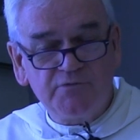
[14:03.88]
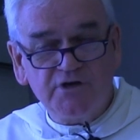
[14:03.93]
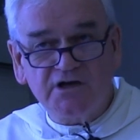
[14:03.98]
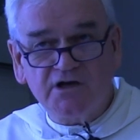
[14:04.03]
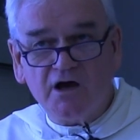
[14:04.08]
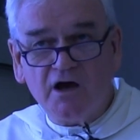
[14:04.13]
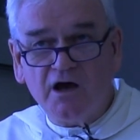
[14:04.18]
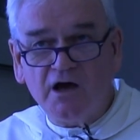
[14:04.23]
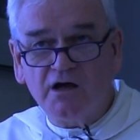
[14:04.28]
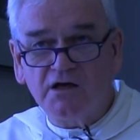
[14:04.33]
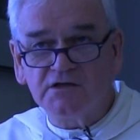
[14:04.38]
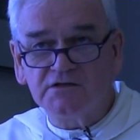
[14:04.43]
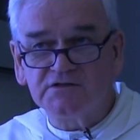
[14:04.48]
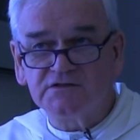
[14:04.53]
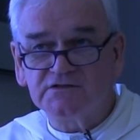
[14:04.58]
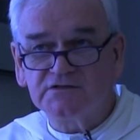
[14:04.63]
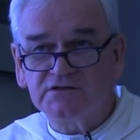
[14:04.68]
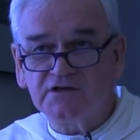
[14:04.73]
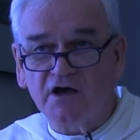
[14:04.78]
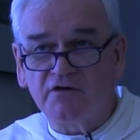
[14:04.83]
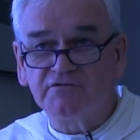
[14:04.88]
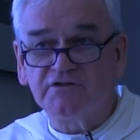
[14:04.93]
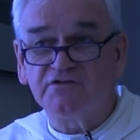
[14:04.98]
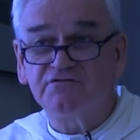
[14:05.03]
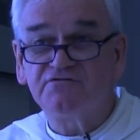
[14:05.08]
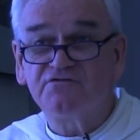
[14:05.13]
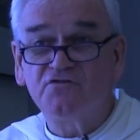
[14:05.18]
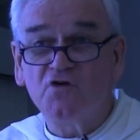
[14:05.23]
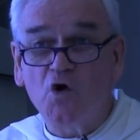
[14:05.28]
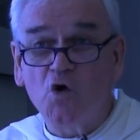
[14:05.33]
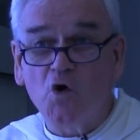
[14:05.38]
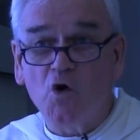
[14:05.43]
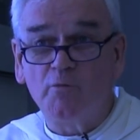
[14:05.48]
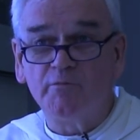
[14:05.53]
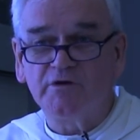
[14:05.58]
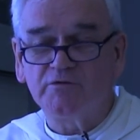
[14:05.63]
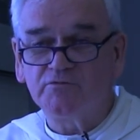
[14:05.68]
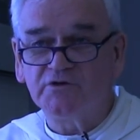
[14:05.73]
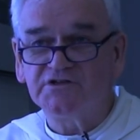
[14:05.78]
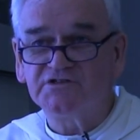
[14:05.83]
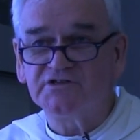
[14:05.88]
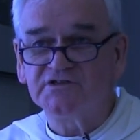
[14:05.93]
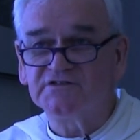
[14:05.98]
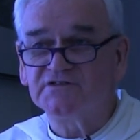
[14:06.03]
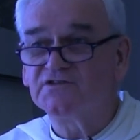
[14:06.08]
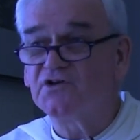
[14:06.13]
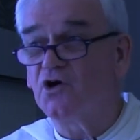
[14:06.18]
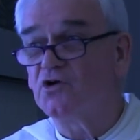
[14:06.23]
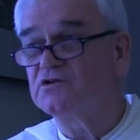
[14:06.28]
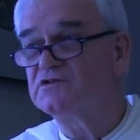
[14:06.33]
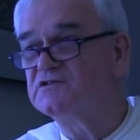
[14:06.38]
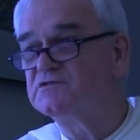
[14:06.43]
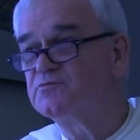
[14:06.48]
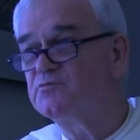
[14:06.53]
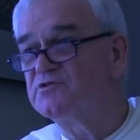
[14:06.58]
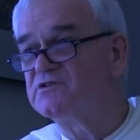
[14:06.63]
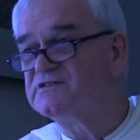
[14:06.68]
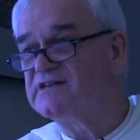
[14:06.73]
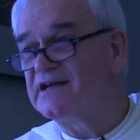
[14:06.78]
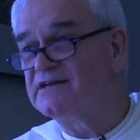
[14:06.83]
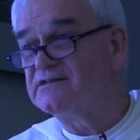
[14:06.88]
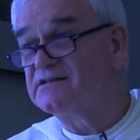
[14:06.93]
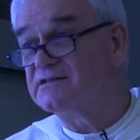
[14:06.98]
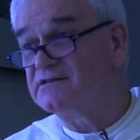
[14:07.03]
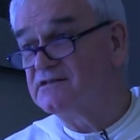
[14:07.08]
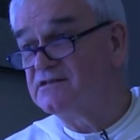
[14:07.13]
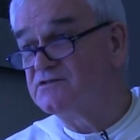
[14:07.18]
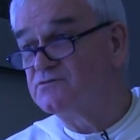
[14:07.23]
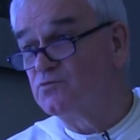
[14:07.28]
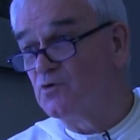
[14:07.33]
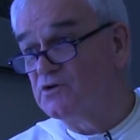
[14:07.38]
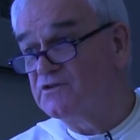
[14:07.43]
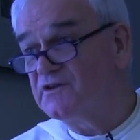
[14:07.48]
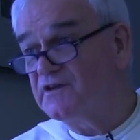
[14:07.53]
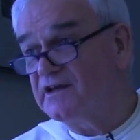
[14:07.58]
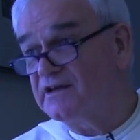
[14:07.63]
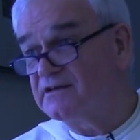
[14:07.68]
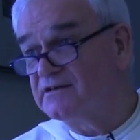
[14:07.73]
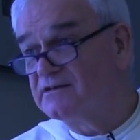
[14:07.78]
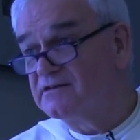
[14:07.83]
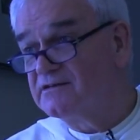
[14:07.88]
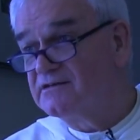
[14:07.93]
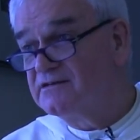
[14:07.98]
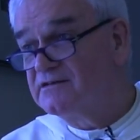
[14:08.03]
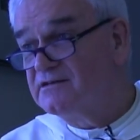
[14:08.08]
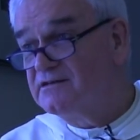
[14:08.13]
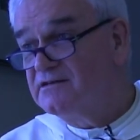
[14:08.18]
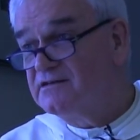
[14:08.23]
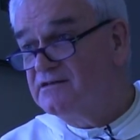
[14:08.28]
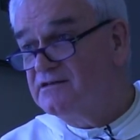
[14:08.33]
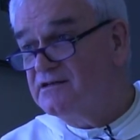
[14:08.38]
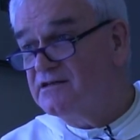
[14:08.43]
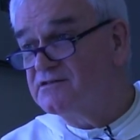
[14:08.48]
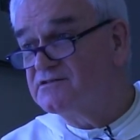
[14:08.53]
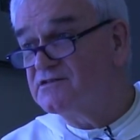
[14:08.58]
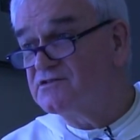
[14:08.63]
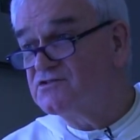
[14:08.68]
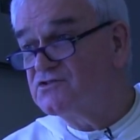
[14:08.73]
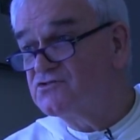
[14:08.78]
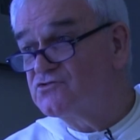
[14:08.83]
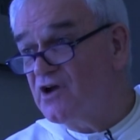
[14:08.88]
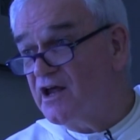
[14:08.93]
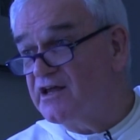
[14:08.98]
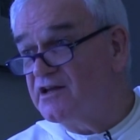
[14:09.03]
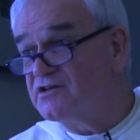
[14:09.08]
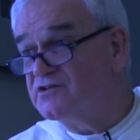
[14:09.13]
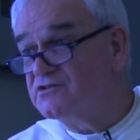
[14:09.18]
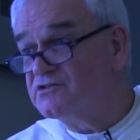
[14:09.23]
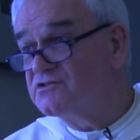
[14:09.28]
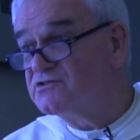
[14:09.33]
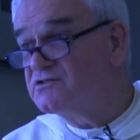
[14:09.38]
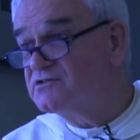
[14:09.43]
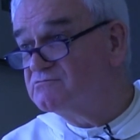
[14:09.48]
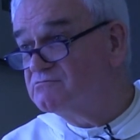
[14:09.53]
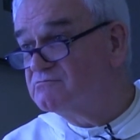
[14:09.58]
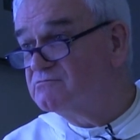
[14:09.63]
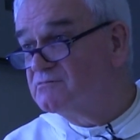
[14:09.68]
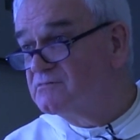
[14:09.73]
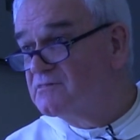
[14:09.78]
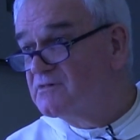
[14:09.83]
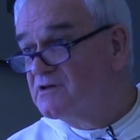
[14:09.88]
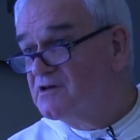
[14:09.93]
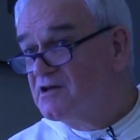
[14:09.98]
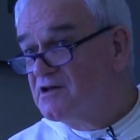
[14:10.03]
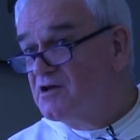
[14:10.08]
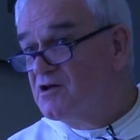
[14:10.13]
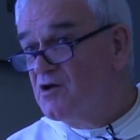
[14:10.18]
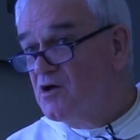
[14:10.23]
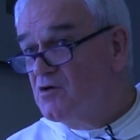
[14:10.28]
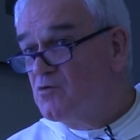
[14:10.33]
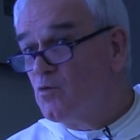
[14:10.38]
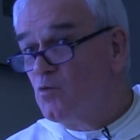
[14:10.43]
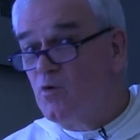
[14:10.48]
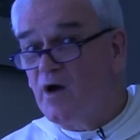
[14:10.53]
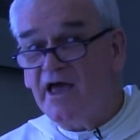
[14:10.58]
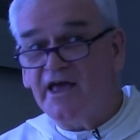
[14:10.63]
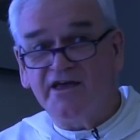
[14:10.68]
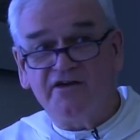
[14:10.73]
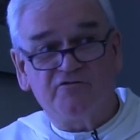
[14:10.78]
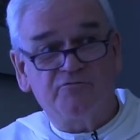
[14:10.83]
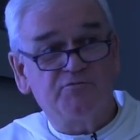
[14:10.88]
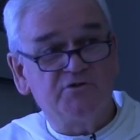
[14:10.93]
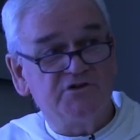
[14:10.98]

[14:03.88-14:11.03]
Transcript: because of the form in which his thought is presented, is one thing. It's a strange way of